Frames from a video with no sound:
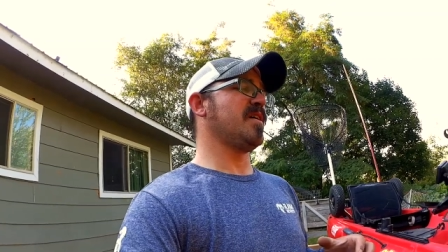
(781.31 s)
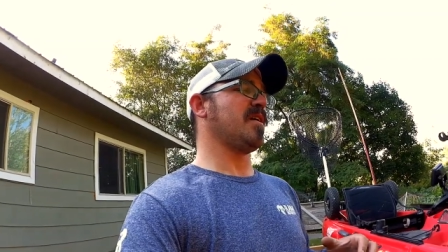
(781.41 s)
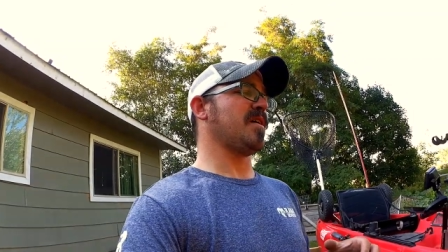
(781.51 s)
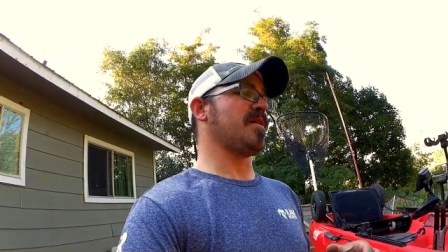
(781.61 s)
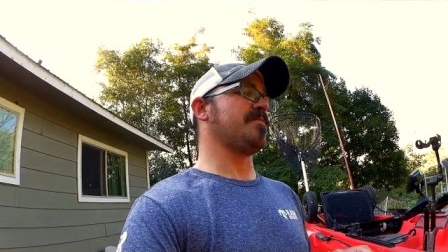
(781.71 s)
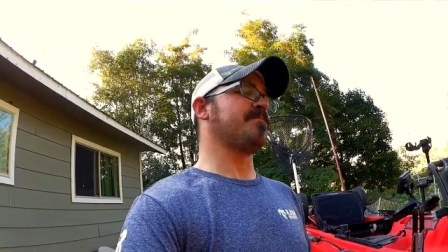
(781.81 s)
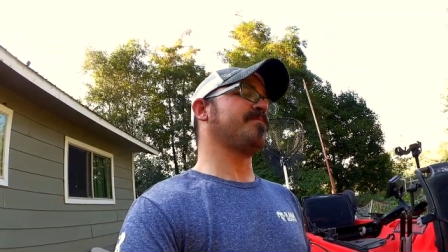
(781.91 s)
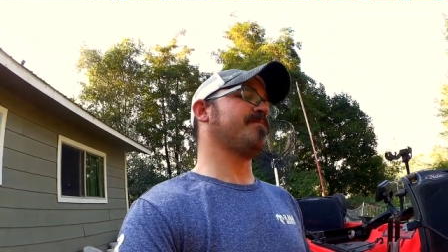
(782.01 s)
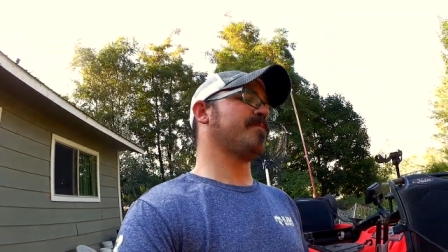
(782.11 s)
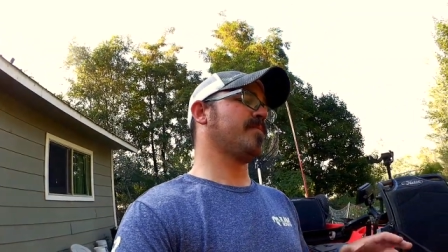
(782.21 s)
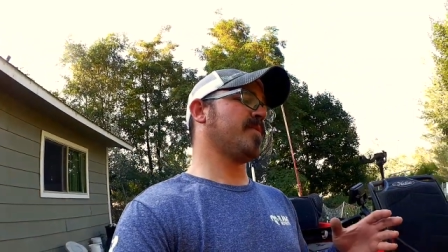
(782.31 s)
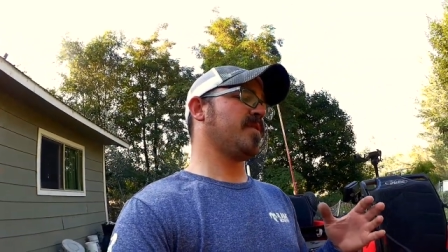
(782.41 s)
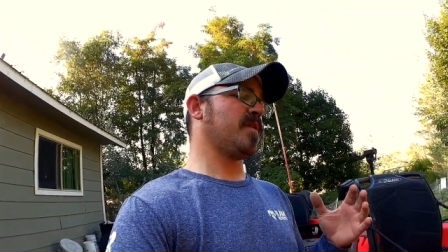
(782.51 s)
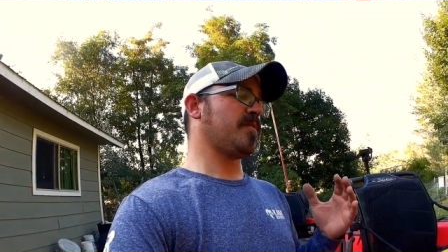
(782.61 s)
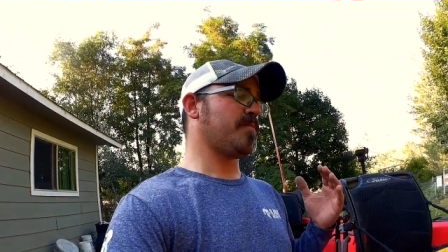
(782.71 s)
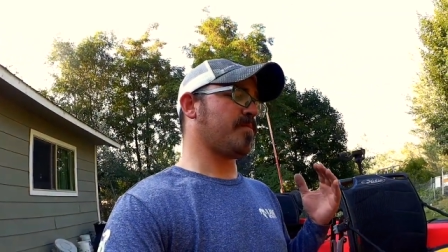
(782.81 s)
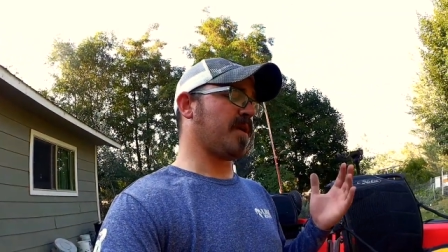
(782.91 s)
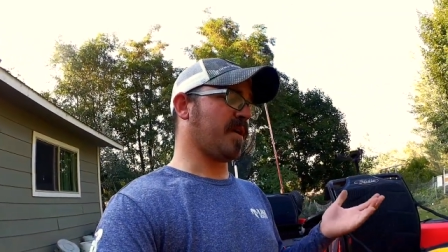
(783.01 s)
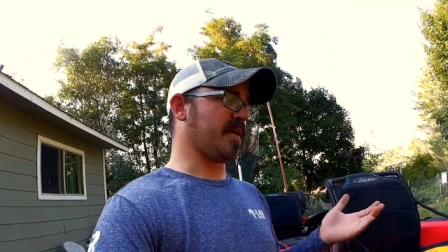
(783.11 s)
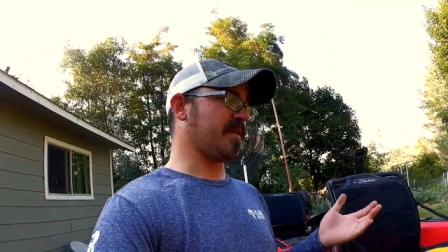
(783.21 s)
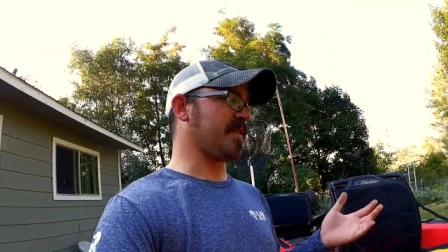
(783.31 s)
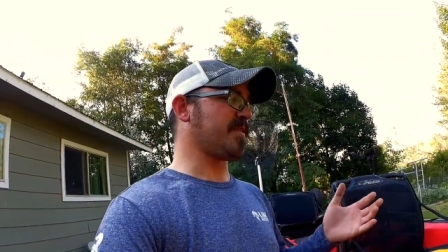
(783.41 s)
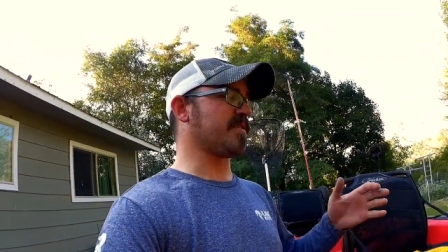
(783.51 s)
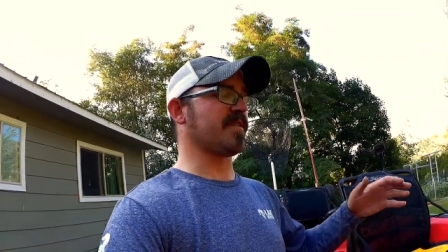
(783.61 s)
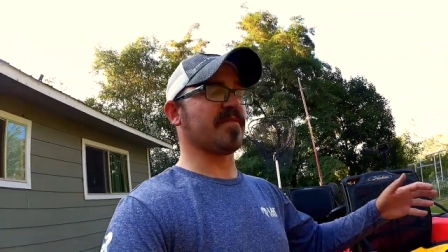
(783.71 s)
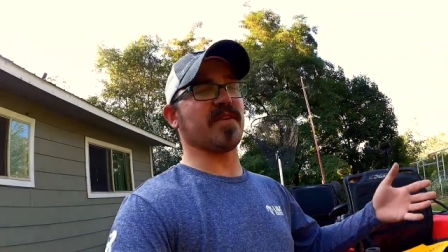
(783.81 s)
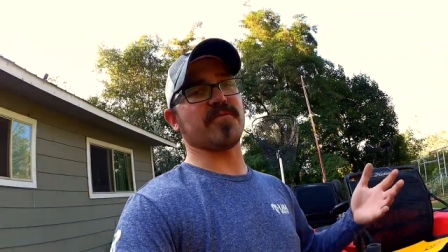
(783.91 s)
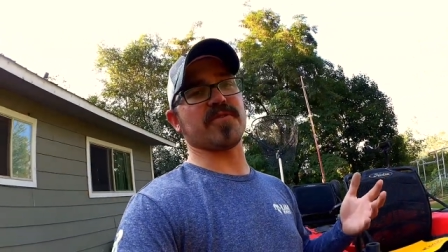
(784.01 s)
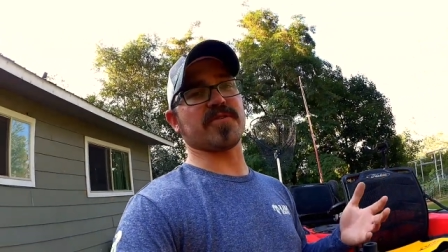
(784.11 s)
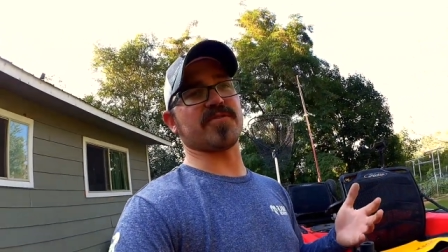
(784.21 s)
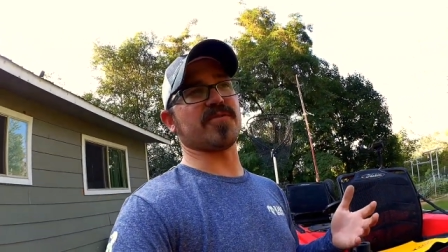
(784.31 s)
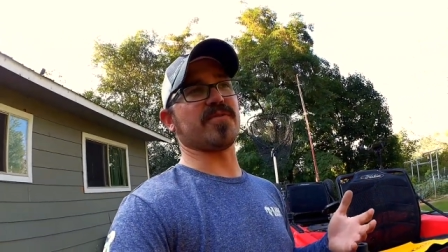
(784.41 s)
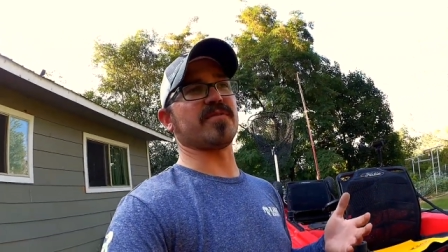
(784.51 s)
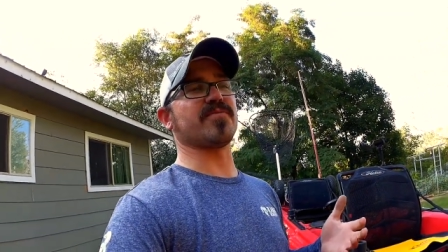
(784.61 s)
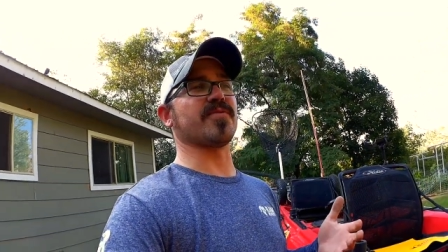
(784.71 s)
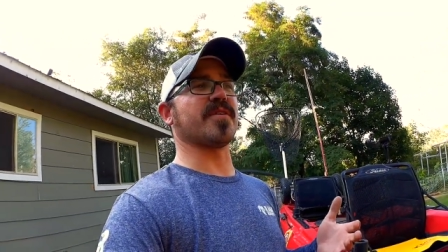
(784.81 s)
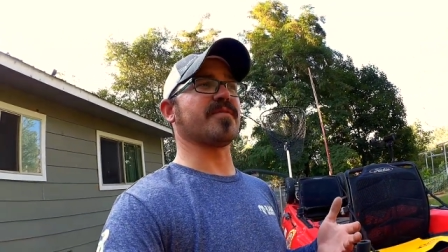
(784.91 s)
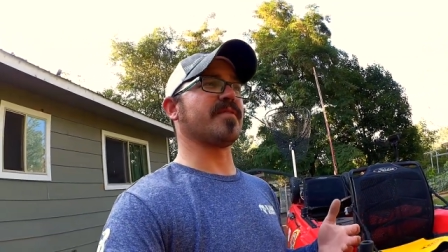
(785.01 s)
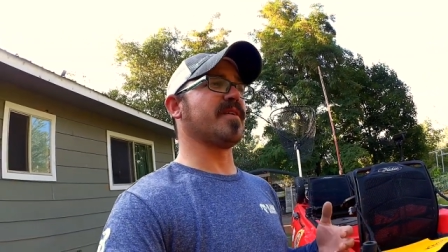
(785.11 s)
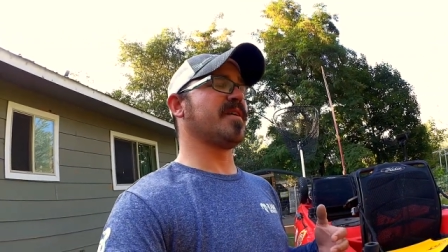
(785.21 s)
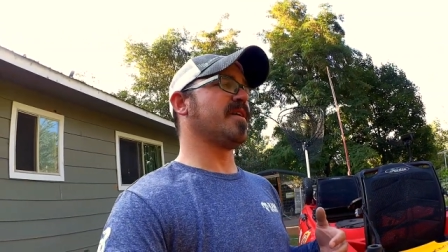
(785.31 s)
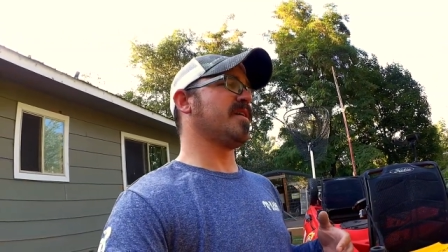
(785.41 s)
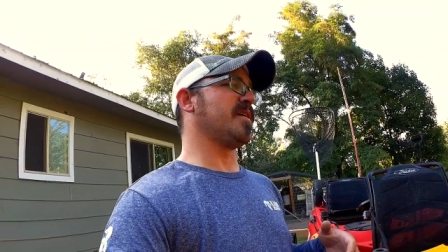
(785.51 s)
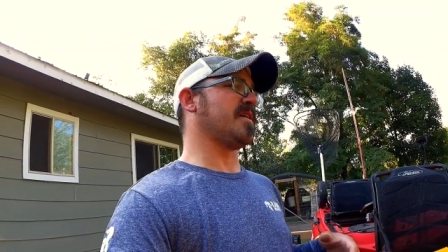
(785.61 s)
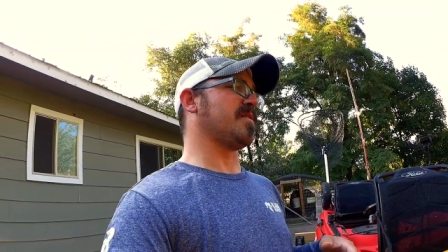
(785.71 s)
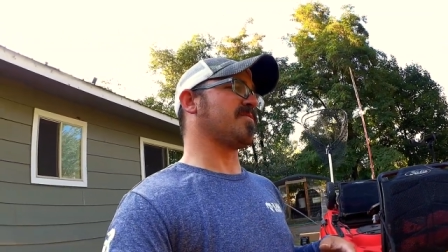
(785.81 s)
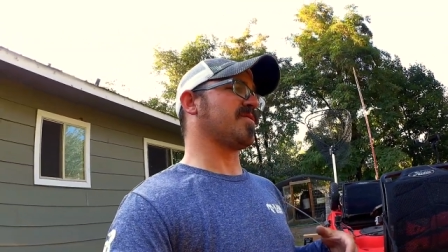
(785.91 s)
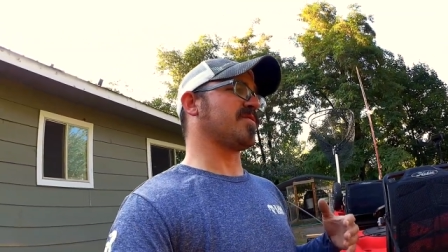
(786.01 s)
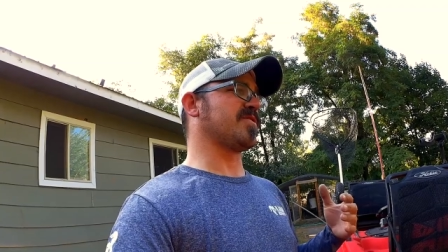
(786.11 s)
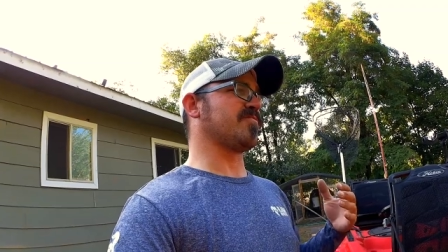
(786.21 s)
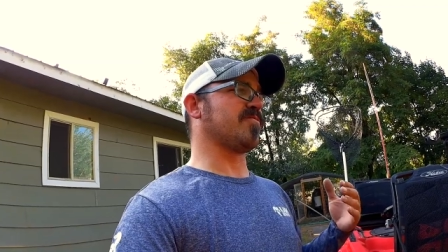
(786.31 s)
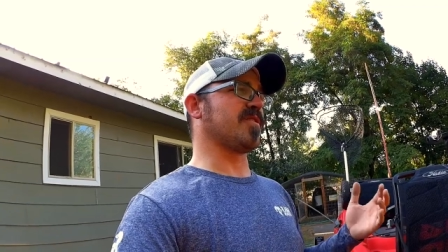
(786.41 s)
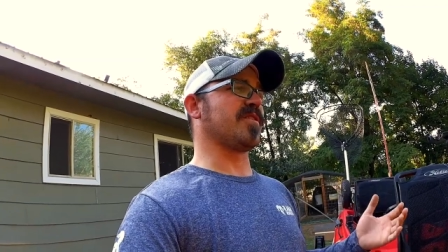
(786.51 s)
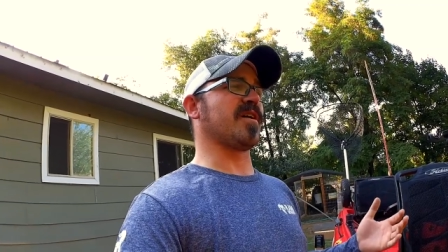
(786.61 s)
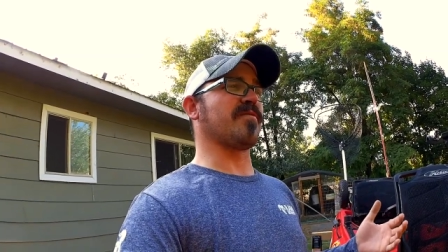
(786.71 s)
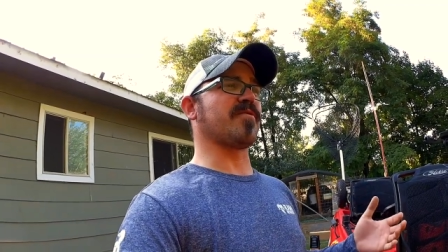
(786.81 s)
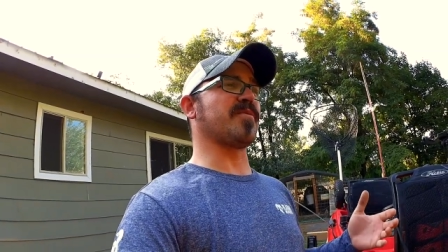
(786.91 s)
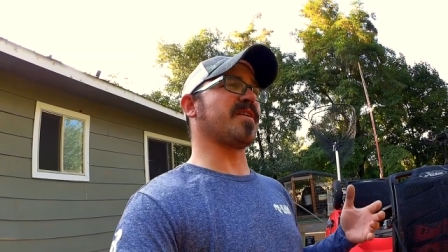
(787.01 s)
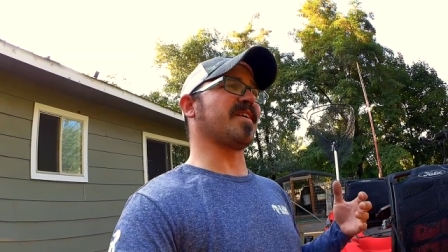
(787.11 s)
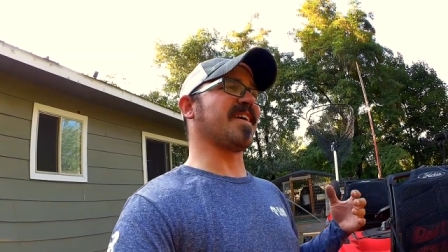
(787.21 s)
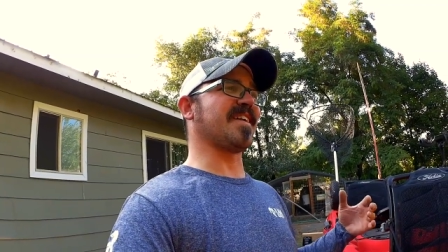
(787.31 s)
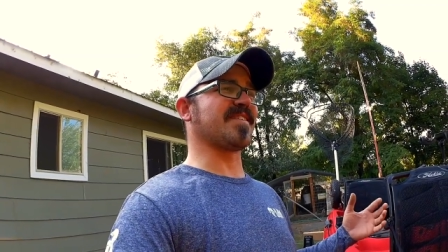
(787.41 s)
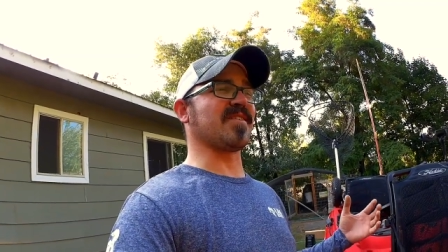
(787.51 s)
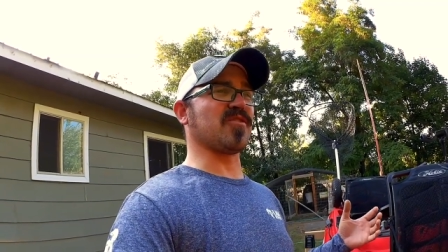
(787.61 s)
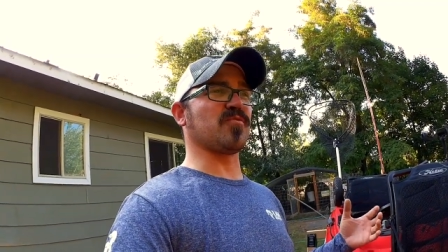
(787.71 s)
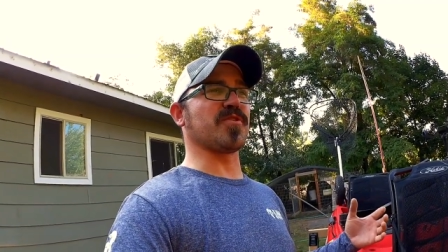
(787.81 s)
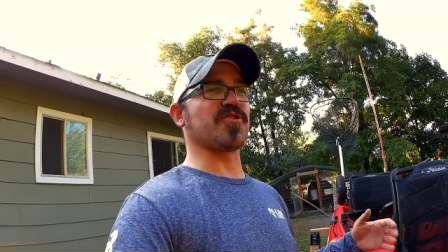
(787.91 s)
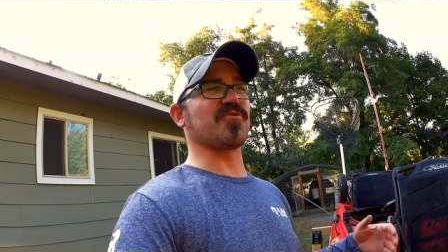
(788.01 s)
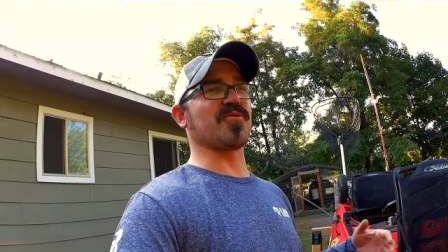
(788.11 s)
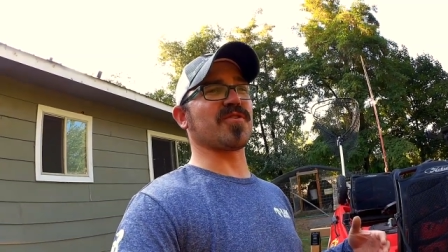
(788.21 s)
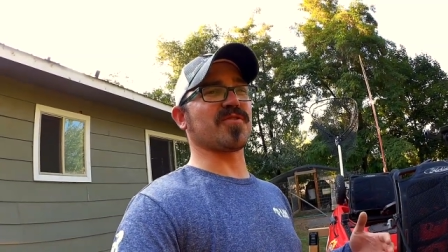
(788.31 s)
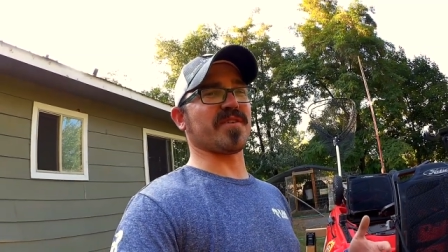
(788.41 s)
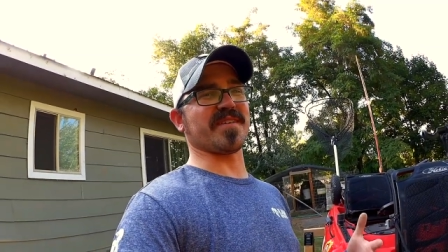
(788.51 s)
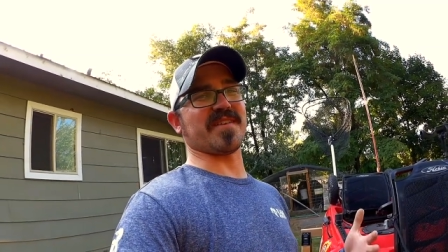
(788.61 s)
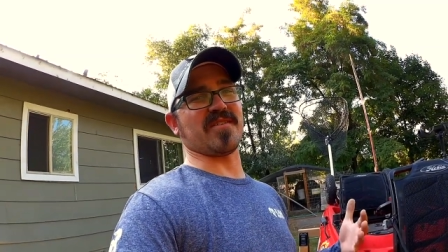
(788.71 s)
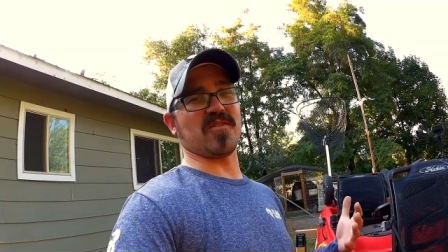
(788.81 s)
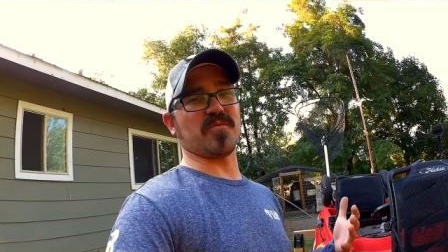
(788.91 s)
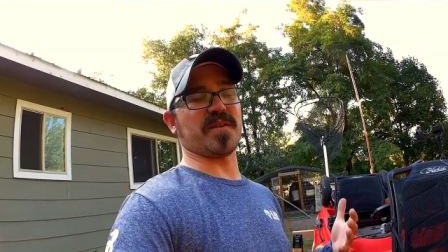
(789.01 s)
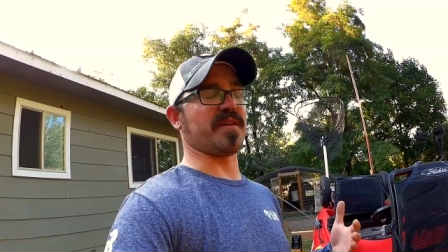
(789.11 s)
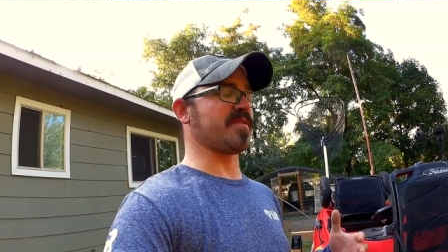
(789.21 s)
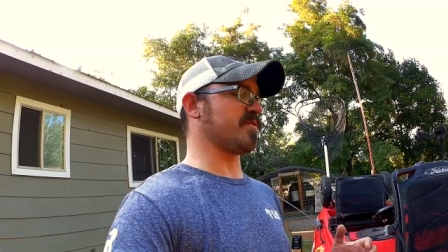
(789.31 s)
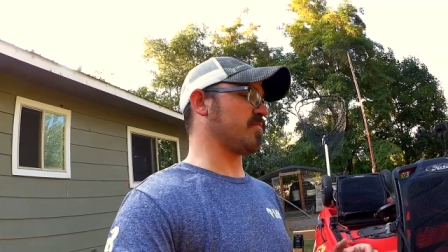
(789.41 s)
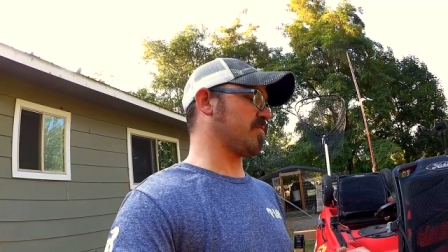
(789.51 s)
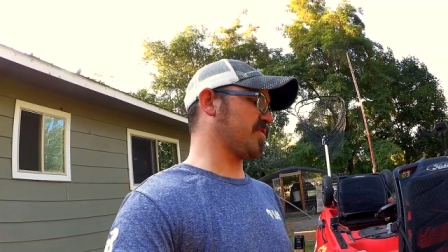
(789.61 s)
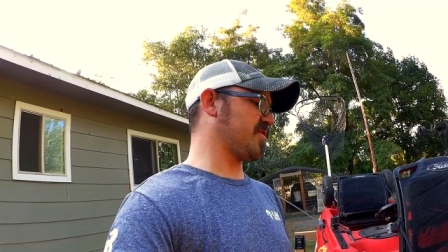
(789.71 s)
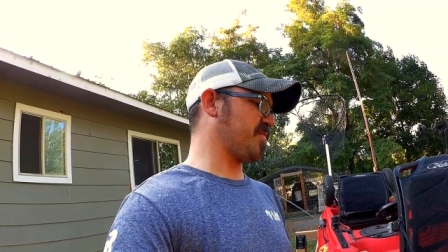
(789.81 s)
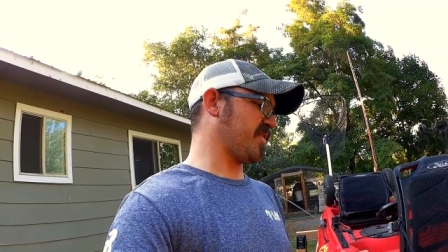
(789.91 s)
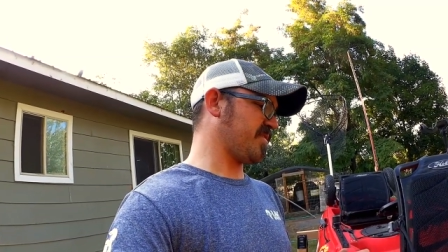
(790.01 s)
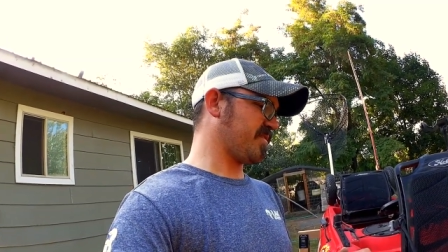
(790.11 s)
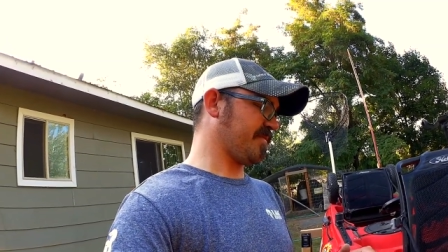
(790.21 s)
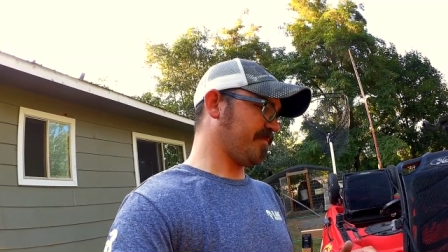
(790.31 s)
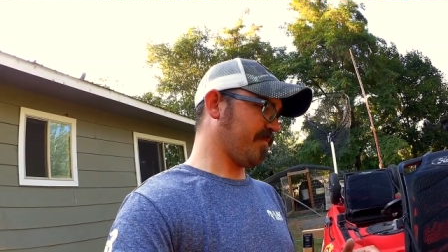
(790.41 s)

Um, but it doesn't have that rudder control in the front, um, so it's really not for me, and it's a little bit shorter, so it has a little bit less storage space.